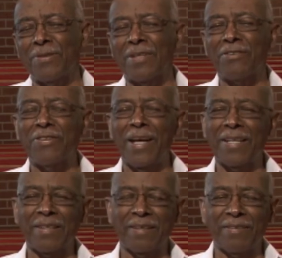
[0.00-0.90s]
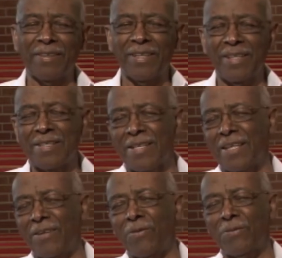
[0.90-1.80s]
will attract kids
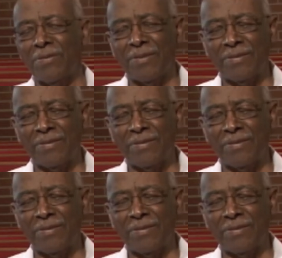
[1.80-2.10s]
that don't